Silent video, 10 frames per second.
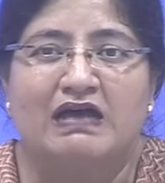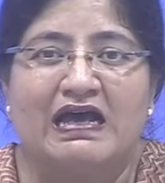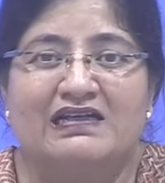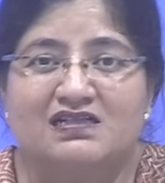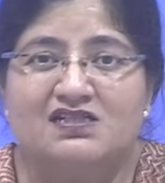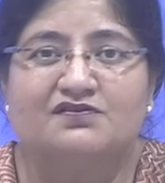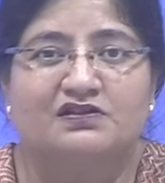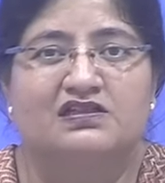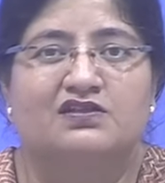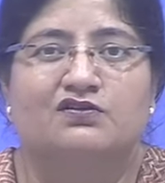
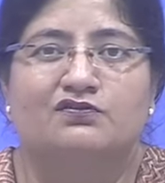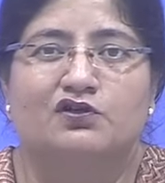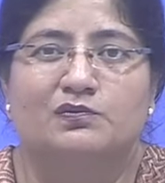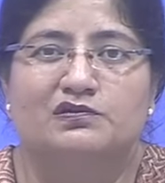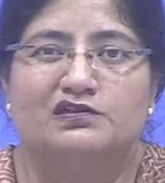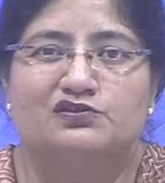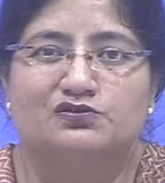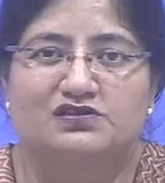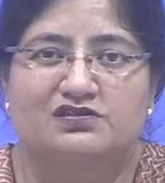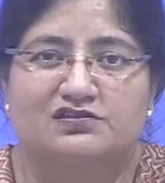activity of corporate social